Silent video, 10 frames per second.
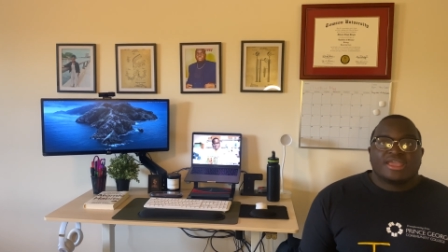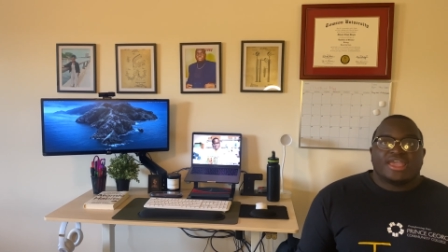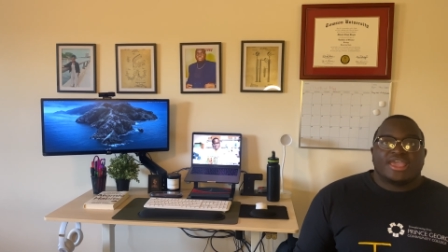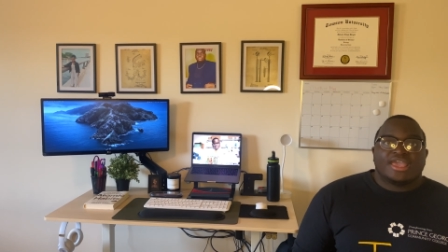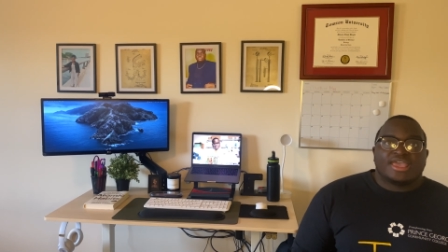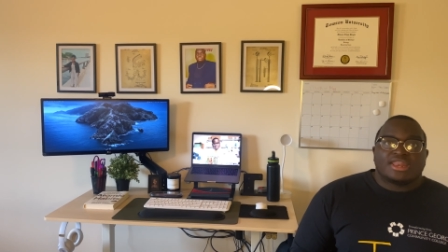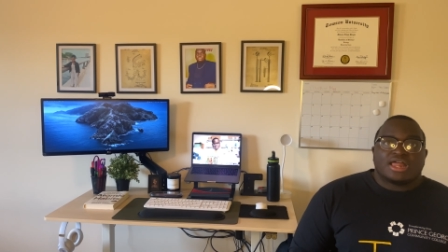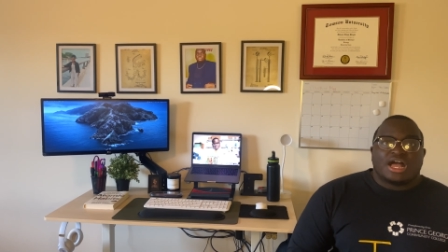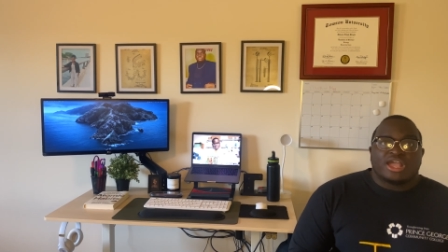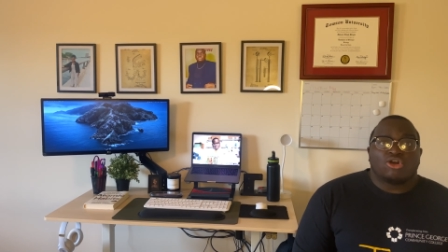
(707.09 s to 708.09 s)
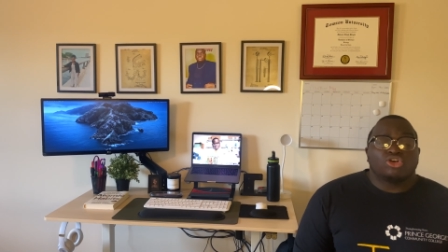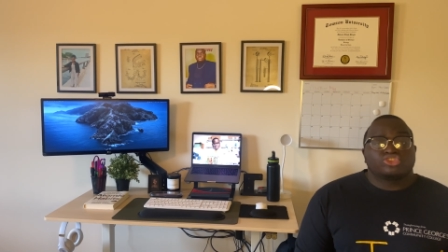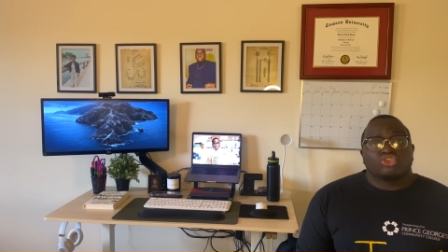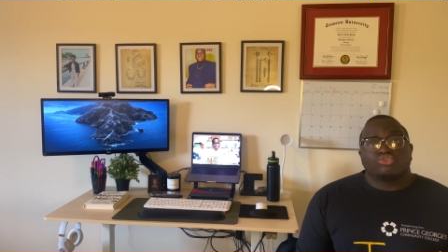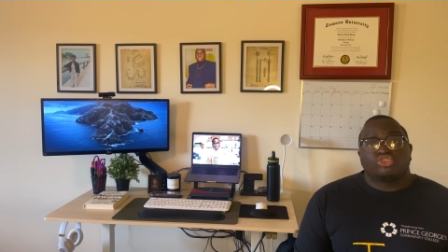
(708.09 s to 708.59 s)
And I
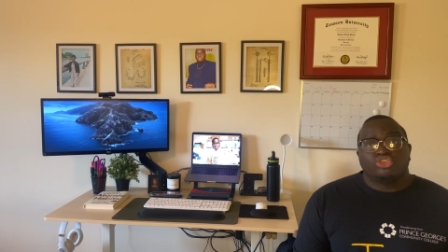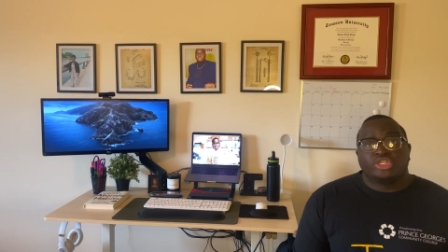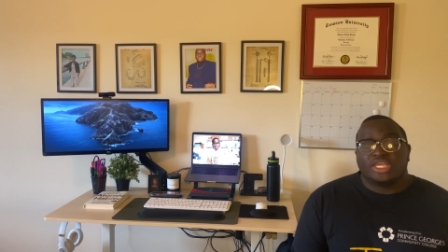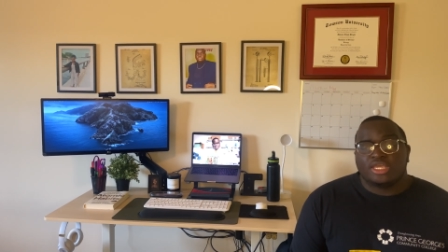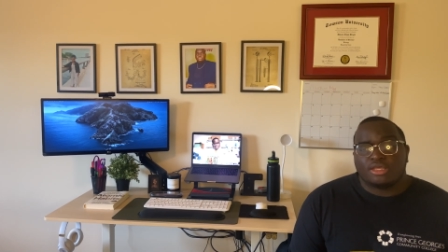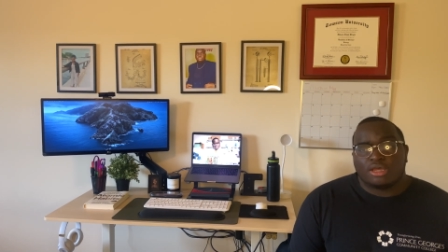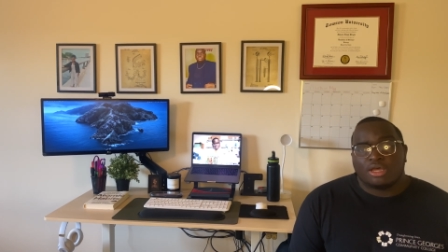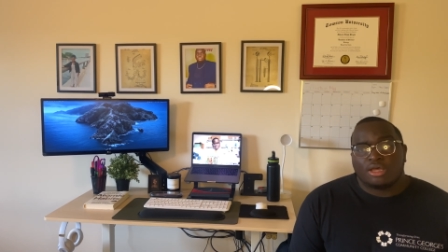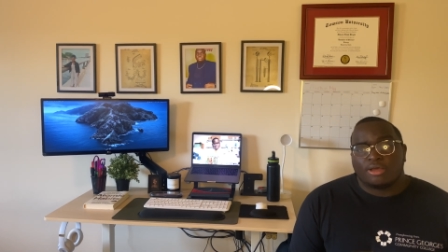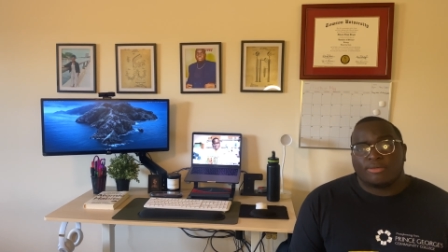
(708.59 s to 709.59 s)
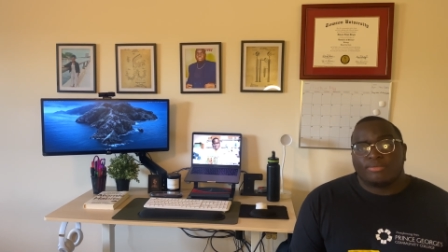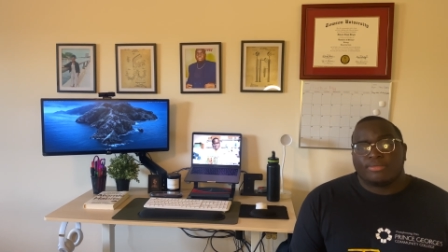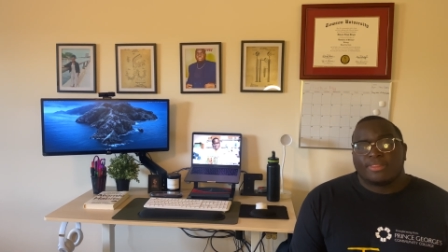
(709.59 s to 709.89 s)
also did, um,